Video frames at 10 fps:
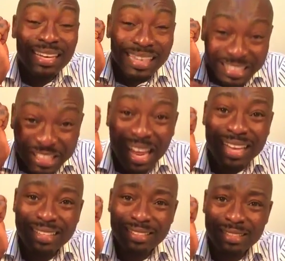and
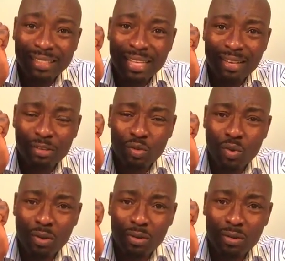challenge the status
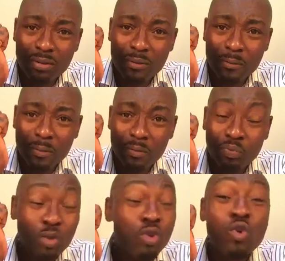quo.
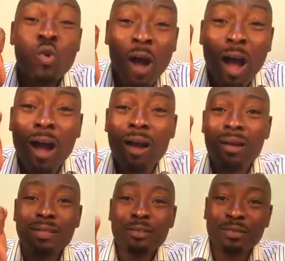You
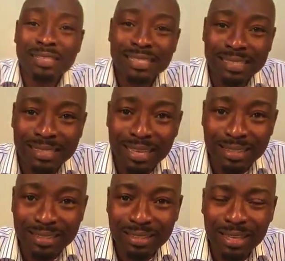are the
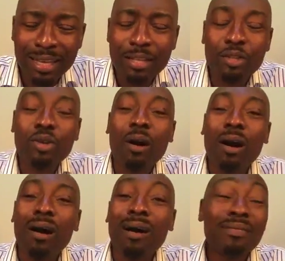resistance. You
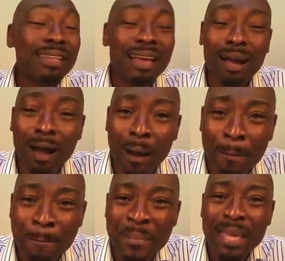are the
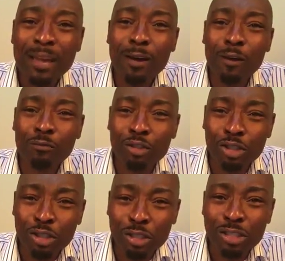army of
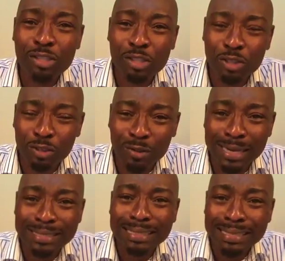Jesus
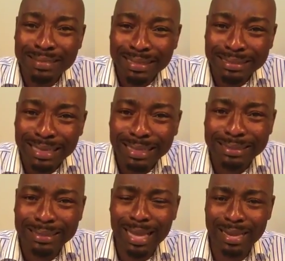Christ in this
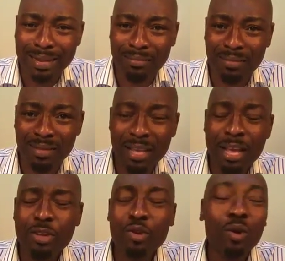end time.
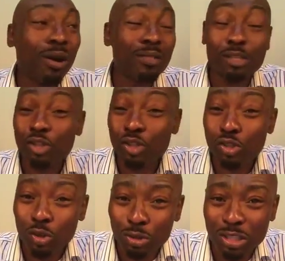You are the
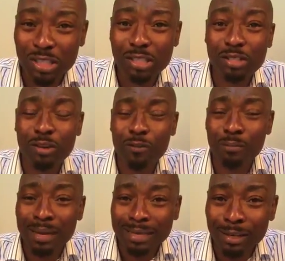soldiers
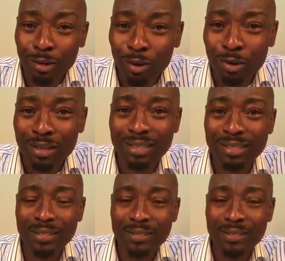of my Lord.